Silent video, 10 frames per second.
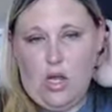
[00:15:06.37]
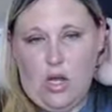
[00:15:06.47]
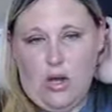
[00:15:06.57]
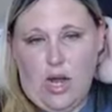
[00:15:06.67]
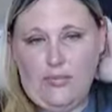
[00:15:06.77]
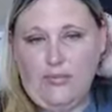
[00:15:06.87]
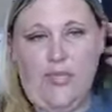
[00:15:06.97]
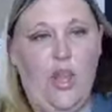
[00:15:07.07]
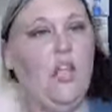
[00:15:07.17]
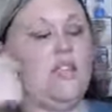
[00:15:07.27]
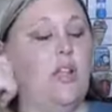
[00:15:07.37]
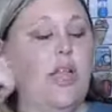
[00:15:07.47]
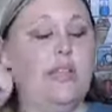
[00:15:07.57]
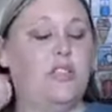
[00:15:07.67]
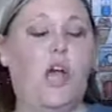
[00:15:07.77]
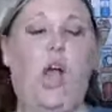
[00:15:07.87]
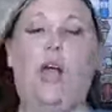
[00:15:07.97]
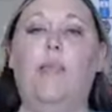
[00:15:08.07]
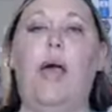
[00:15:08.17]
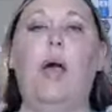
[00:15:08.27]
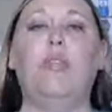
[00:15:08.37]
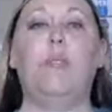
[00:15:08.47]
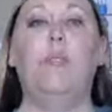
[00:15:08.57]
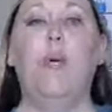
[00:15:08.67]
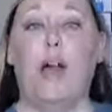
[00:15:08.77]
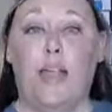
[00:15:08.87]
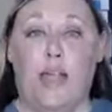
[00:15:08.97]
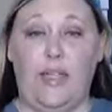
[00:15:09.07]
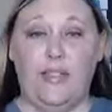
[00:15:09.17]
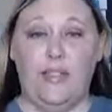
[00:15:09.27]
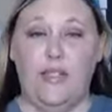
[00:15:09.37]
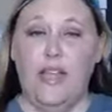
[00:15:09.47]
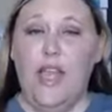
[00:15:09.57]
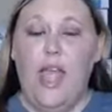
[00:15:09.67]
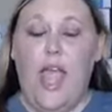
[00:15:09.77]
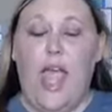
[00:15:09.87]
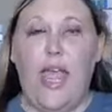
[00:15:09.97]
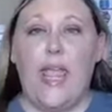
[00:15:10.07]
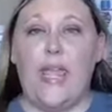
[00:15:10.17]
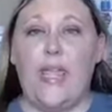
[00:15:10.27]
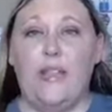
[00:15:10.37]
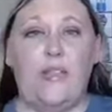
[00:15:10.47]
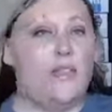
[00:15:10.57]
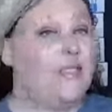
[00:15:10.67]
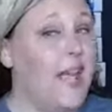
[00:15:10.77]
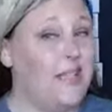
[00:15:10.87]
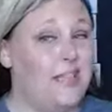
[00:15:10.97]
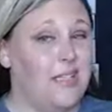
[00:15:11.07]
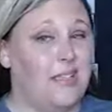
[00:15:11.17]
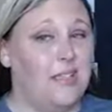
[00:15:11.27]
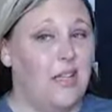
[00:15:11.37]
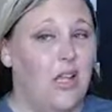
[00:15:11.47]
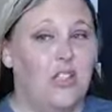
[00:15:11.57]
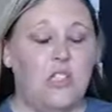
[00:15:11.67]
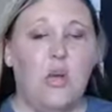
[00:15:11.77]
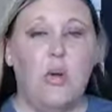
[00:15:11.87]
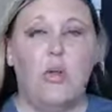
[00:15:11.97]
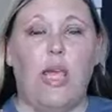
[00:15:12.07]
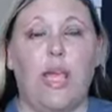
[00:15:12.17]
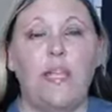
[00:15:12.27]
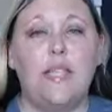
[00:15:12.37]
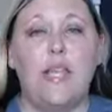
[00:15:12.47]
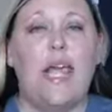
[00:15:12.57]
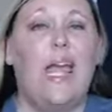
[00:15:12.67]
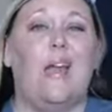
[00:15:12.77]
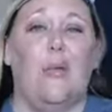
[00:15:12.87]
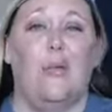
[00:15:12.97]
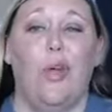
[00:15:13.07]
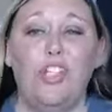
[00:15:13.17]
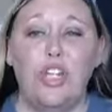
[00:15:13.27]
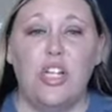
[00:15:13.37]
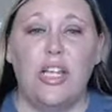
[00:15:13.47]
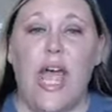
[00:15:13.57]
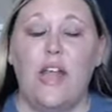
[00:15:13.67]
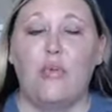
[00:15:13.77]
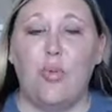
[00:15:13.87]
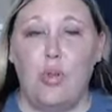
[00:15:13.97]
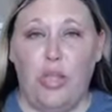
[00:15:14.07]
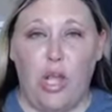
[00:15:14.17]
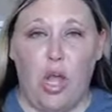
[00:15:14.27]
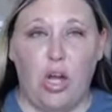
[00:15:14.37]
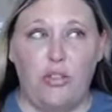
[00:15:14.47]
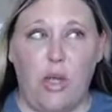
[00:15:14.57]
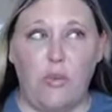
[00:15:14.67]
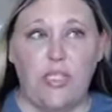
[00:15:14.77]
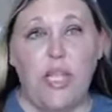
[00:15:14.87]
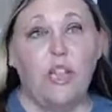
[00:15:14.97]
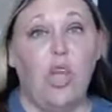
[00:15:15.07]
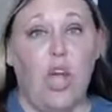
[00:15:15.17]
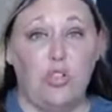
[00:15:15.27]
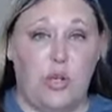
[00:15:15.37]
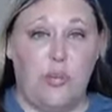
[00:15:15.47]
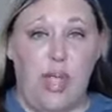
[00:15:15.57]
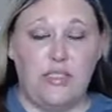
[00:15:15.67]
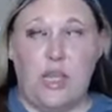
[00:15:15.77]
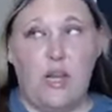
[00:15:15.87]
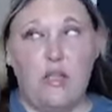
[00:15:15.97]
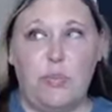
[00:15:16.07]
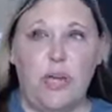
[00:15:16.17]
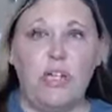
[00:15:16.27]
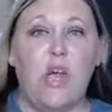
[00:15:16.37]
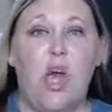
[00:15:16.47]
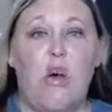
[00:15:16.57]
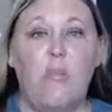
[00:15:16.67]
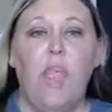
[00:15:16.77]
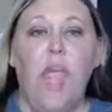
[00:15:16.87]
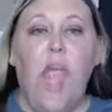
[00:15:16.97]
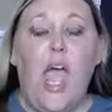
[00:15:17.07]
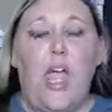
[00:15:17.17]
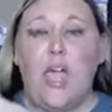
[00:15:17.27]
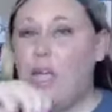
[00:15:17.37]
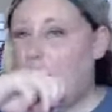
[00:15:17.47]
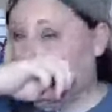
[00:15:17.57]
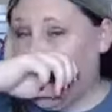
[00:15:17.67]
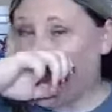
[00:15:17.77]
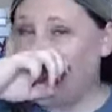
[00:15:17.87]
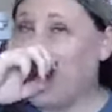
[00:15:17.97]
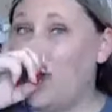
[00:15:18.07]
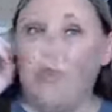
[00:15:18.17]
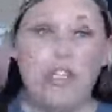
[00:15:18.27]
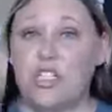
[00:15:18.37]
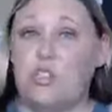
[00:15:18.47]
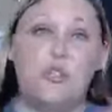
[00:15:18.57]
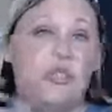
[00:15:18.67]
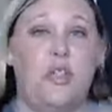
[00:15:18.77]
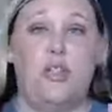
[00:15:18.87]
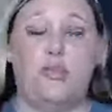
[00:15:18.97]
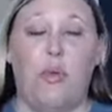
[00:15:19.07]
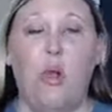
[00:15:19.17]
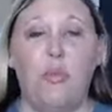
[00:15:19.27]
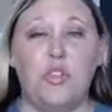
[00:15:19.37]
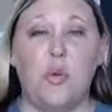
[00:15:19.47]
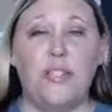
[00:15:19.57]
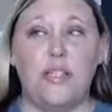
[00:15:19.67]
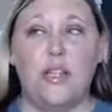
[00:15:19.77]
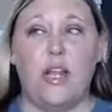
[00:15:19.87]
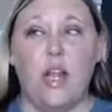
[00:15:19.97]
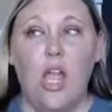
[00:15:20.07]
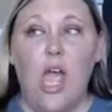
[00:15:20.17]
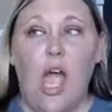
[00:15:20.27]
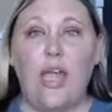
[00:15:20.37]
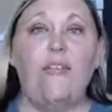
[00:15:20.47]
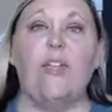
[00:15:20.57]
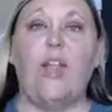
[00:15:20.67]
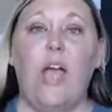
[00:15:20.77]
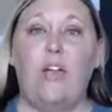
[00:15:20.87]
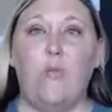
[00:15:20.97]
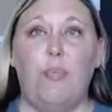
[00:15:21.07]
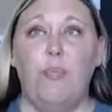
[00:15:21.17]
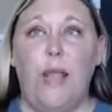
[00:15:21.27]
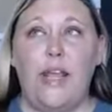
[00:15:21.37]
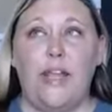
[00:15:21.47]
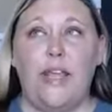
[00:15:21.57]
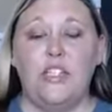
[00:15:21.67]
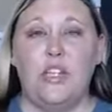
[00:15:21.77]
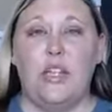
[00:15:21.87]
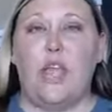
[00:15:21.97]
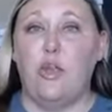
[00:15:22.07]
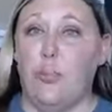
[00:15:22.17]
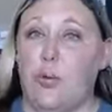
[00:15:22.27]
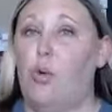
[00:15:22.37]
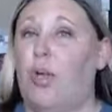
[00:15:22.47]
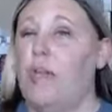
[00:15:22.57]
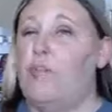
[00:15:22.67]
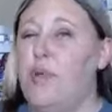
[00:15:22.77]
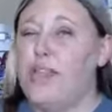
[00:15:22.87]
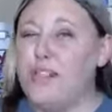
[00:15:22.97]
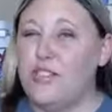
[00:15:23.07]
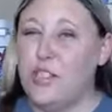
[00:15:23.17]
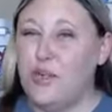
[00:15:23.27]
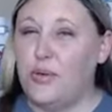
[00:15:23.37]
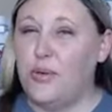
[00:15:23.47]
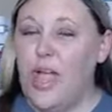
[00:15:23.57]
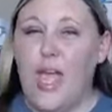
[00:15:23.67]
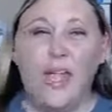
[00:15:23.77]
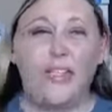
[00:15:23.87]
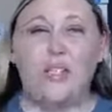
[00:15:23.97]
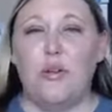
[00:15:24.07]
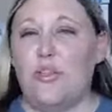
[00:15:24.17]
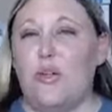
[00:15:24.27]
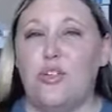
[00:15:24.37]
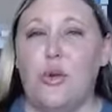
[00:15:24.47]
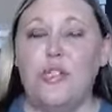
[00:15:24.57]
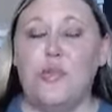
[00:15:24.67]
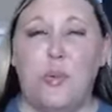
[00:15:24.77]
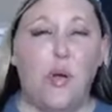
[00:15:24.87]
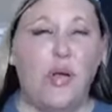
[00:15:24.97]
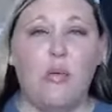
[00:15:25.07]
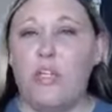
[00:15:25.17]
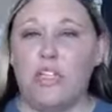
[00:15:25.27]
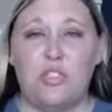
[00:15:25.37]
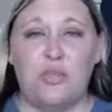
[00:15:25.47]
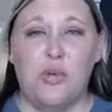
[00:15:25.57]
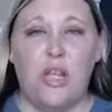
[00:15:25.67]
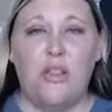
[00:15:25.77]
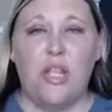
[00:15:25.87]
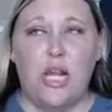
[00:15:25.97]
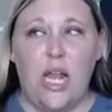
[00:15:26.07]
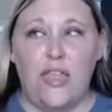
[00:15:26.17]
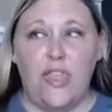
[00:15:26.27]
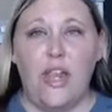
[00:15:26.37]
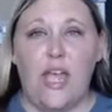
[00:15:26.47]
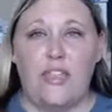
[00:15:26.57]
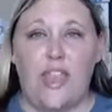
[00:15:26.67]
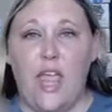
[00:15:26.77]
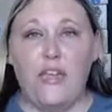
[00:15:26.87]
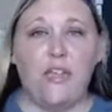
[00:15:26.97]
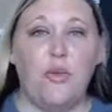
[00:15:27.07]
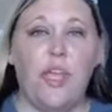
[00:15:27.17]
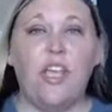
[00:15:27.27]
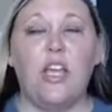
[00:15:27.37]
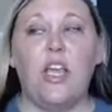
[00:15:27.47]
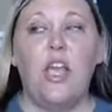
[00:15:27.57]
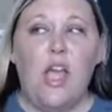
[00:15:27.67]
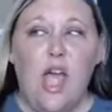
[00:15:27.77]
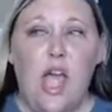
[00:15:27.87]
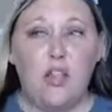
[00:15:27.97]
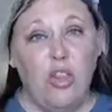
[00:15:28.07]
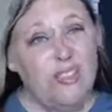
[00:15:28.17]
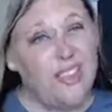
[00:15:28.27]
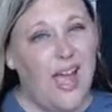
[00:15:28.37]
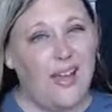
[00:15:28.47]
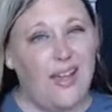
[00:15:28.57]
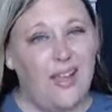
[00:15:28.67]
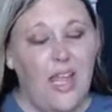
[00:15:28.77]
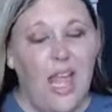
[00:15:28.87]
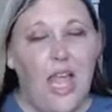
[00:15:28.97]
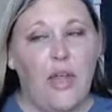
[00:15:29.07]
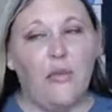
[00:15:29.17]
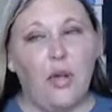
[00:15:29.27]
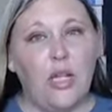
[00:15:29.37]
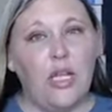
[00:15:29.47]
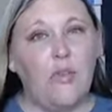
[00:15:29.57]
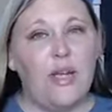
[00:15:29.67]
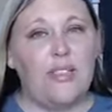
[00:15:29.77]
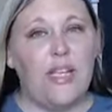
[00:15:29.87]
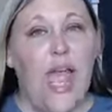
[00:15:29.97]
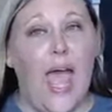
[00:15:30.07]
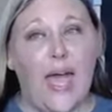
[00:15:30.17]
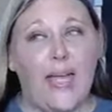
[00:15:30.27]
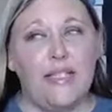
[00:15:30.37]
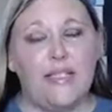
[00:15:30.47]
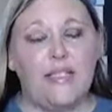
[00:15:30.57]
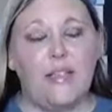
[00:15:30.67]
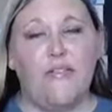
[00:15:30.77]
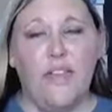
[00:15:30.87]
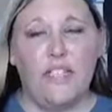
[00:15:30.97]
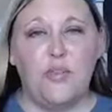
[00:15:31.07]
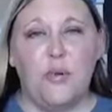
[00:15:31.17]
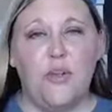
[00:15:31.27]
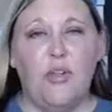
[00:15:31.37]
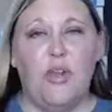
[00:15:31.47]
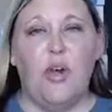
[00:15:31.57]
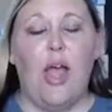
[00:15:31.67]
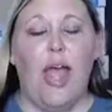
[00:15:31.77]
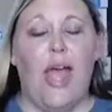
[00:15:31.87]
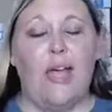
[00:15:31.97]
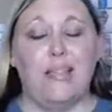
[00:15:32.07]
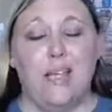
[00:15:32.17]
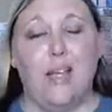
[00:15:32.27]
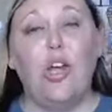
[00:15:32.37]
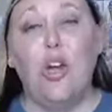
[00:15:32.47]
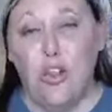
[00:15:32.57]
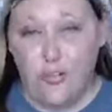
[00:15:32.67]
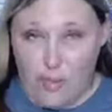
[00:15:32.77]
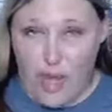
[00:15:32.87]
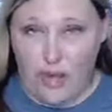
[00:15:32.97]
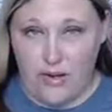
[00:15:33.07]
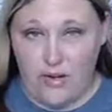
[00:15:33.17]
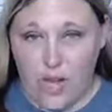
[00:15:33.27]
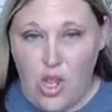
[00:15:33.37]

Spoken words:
All right, so let's talk about the bucket and the sizes. So like I said, I had originally had a rolly cart that was a laundry basket, and it was pretty tall. And like I said, we just used to throw toys in there. I even kind of made it into like the broken bin too. And so if our toys were broken, we just threw it in there. And then at the end of the week, I looked at it and really wasn't as feasible as it could have been.